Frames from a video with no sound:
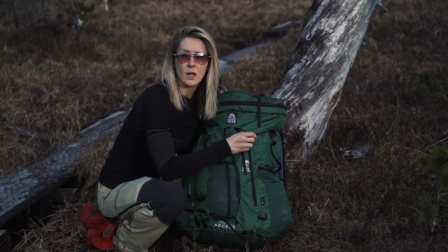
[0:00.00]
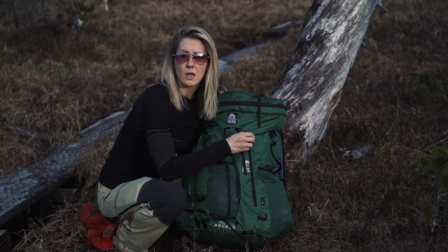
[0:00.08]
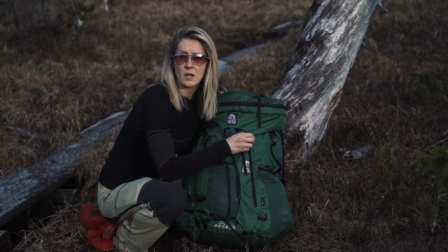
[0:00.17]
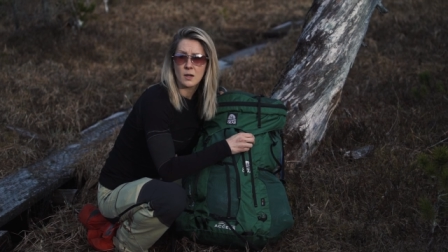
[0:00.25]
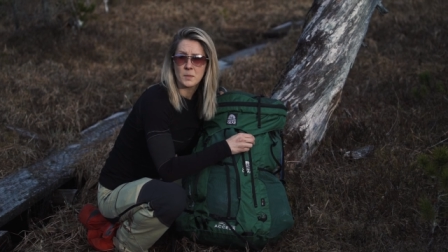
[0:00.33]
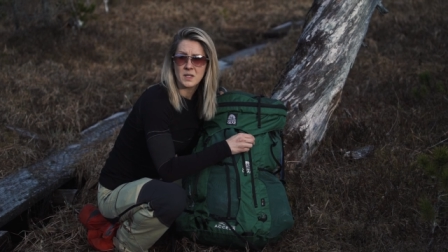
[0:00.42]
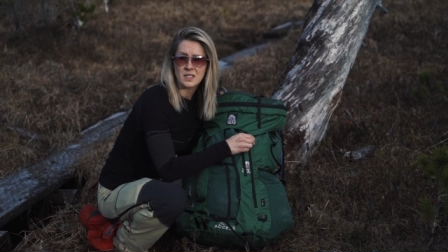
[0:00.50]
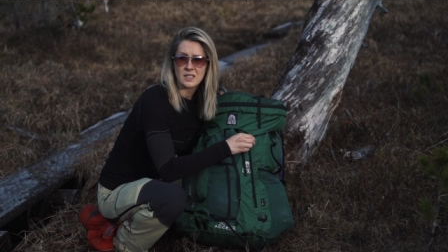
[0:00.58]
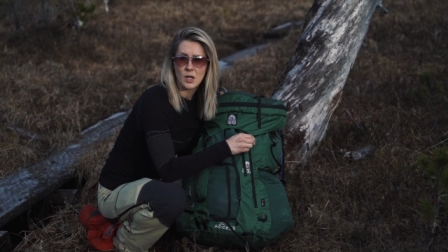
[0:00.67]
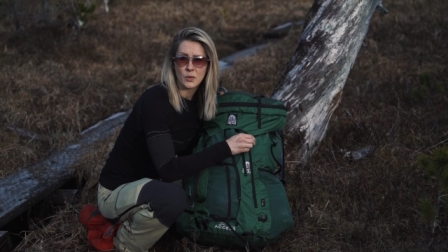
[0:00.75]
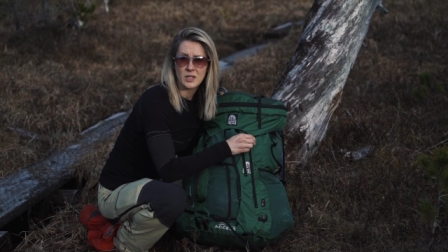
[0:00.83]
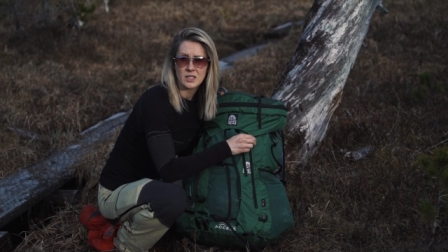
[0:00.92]
Um, in
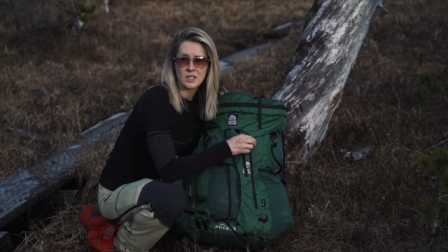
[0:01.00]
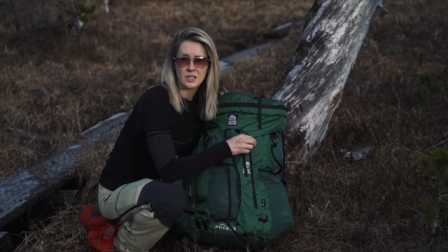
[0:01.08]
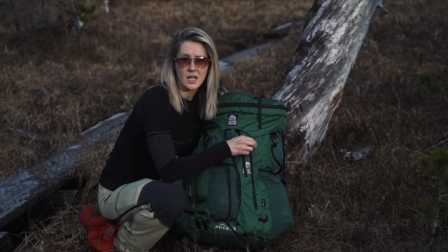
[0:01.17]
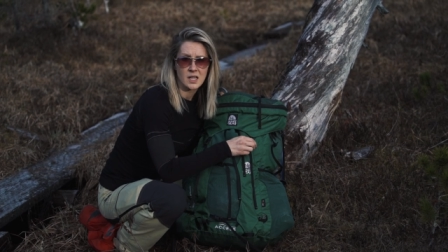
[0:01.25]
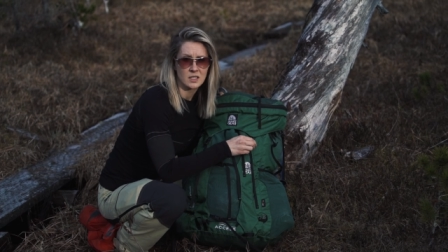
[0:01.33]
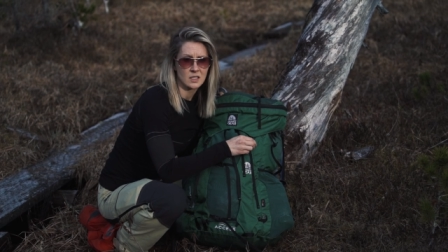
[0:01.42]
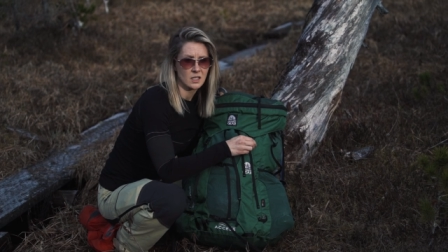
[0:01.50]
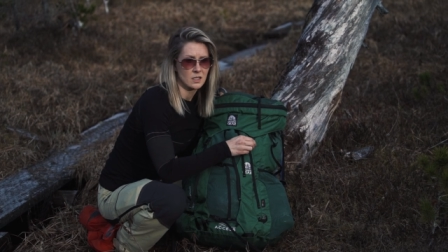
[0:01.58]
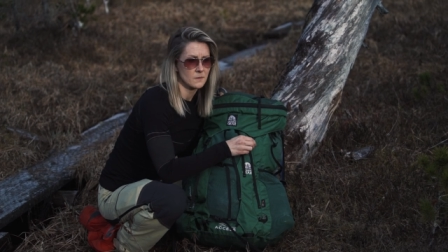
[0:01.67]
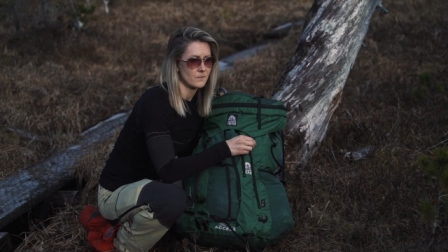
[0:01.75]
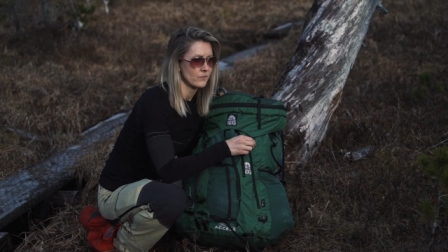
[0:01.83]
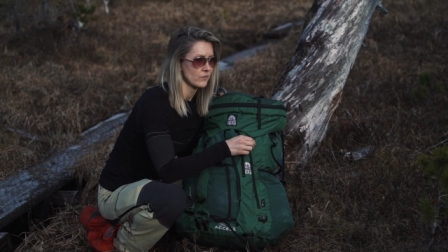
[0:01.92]
Southeast
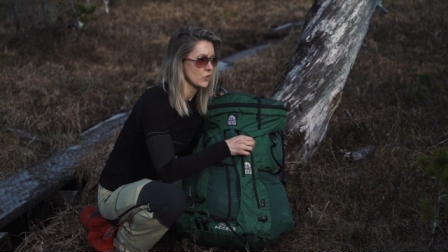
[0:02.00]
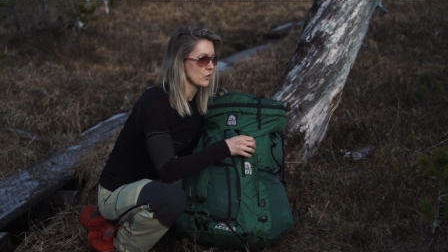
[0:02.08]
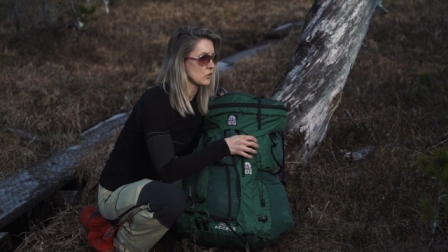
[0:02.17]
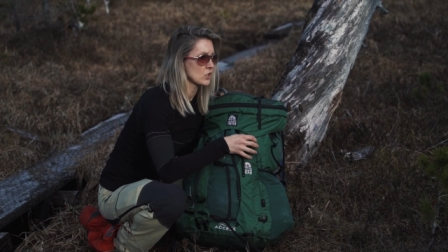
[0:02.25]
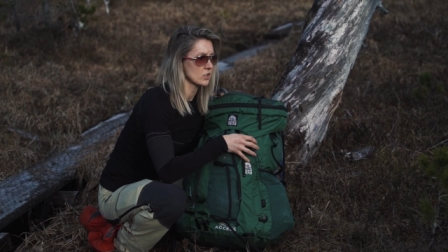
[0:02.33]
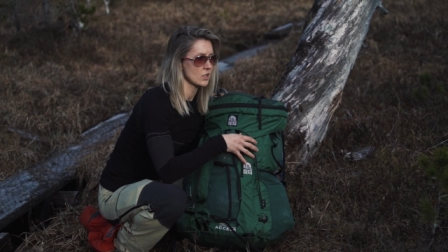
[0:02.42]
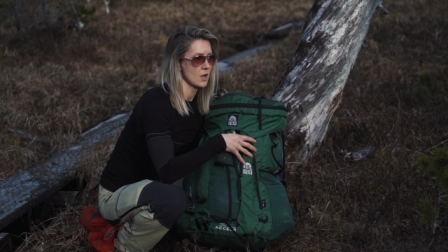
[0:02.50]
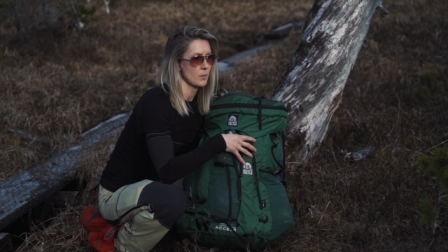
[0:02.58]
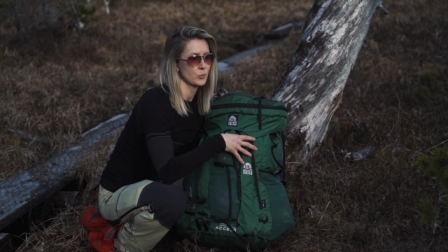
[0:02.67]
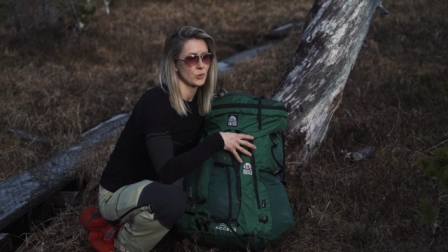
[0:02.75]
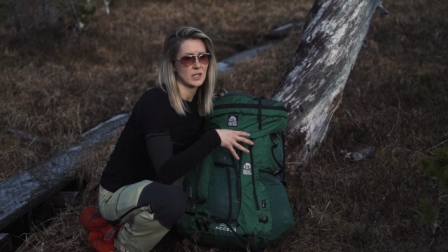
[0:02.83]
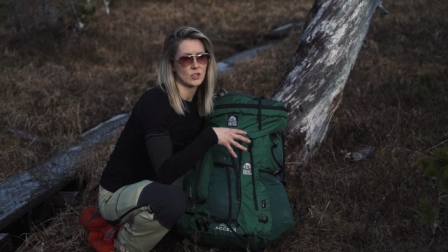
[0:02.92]
Alaska, you just got
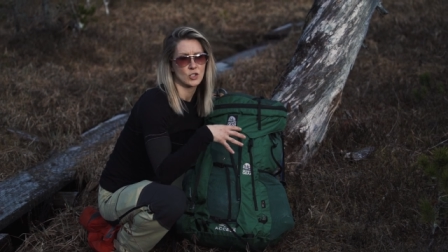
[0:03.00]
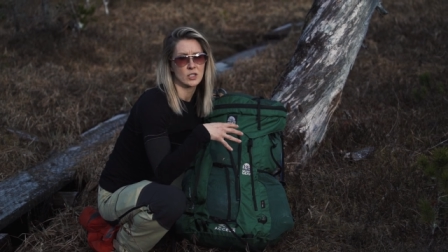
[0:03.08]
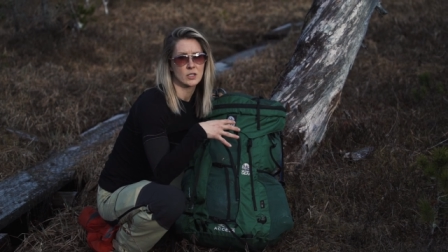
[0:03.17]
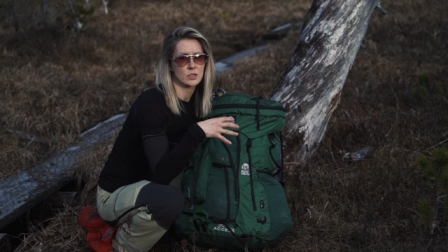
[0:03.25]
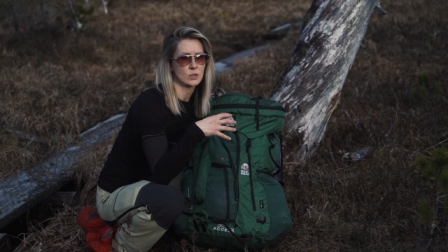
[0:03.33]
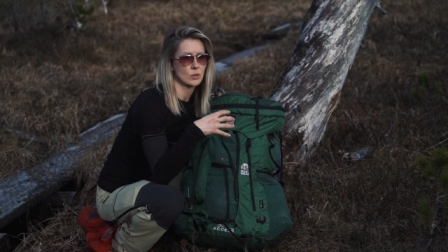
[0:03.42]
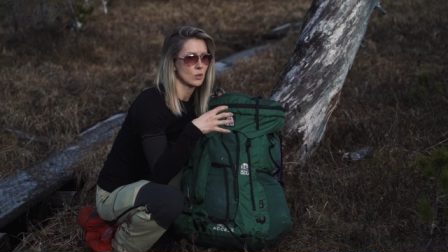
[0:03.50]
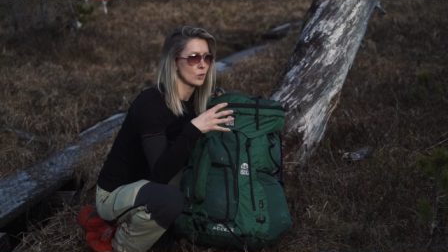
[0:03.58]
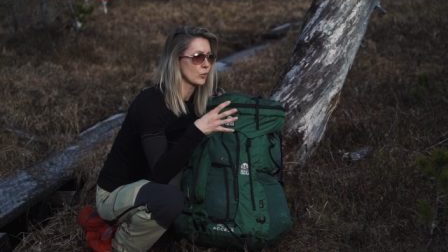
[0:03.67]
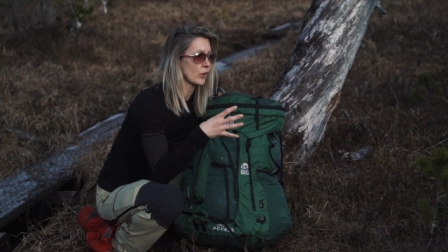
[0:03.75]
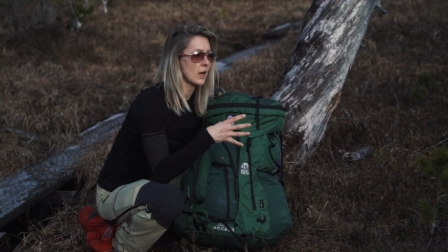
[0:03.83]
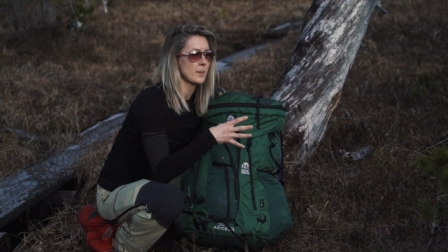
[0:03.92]
branches
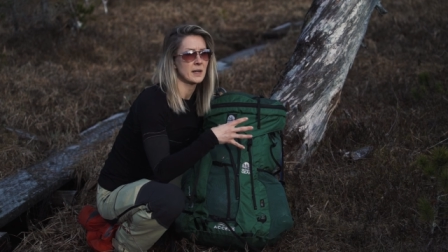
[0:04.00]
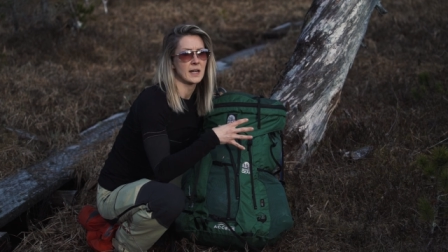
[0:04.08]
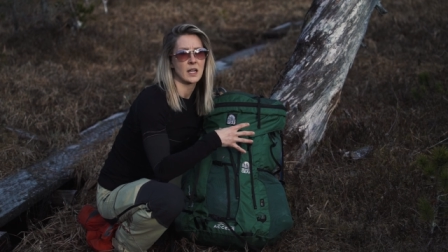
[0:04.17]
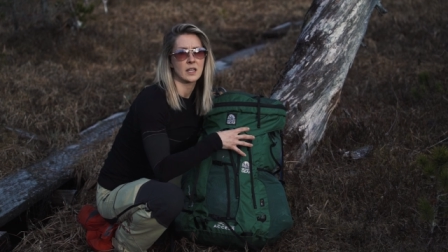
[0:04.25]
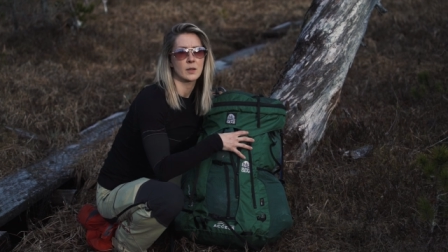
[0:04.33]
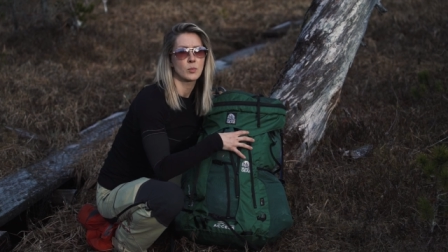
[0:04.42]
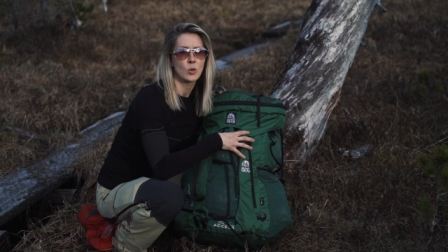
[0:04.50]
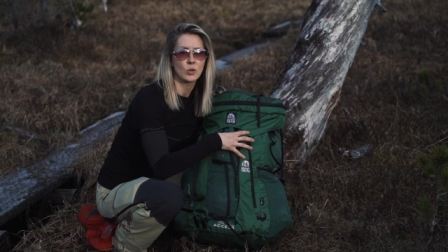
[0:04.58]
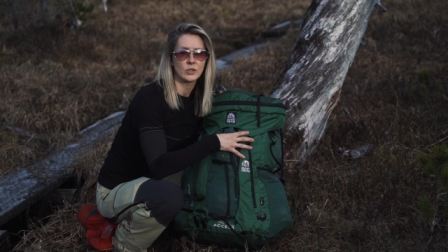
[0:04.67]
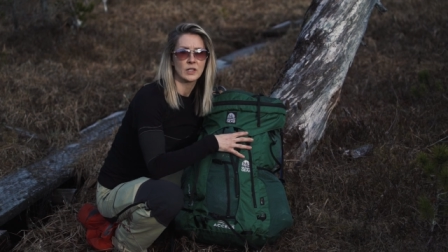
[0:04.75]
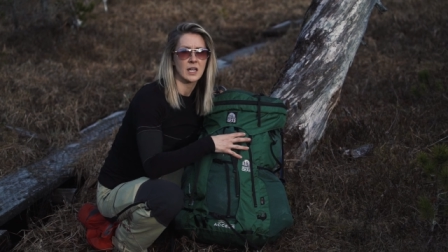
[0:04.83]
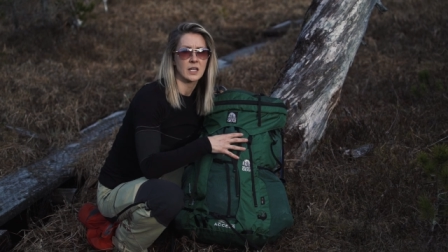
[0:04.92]
grabbing at you,
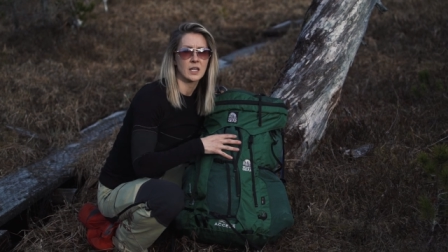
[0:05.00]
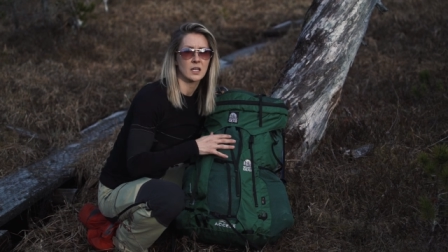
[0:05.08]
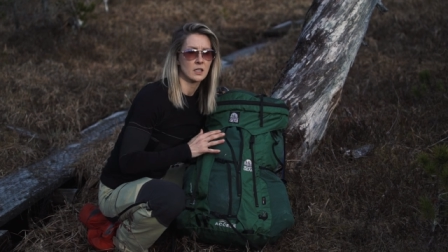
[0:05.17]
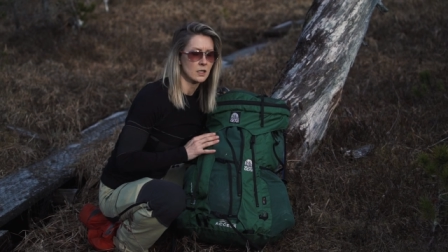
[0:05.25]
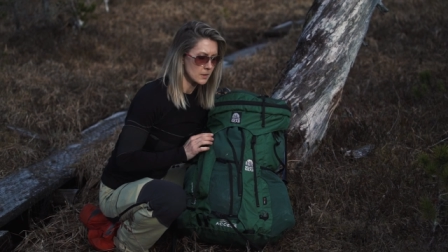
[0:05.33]
pulling at you